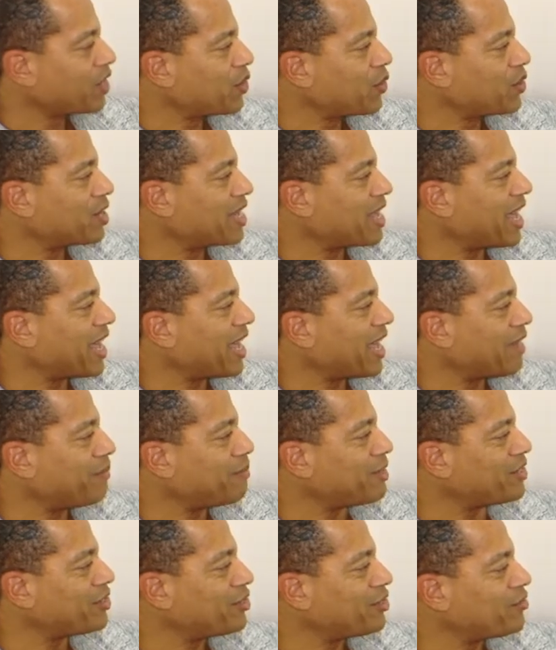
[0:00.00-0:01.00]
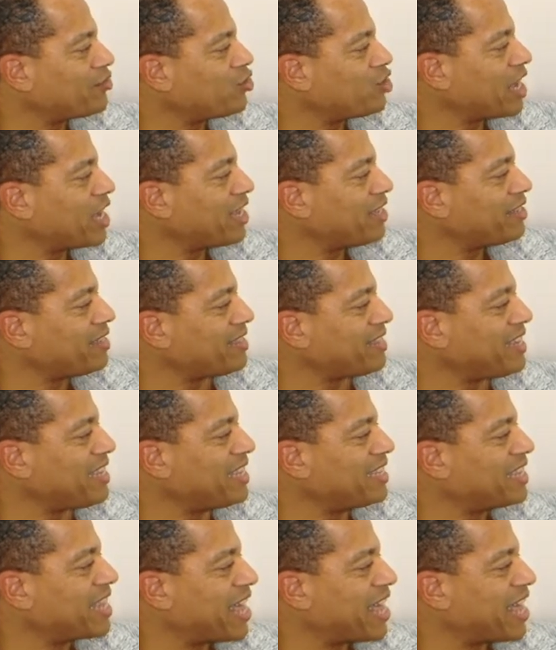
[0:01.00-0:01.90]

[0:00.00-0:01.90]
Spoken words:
Okay, Mr. J.C.